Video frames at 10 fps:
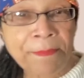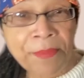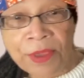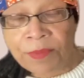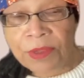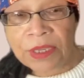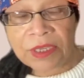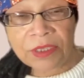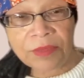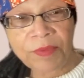people
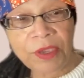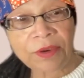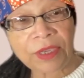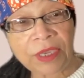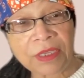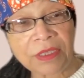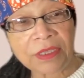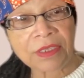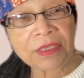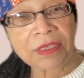
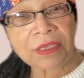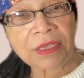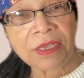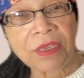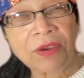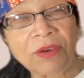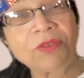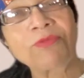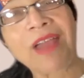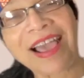experience
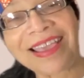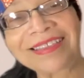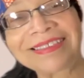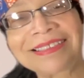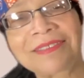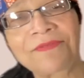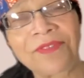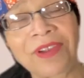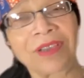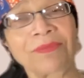arises
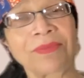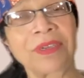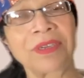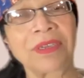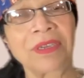from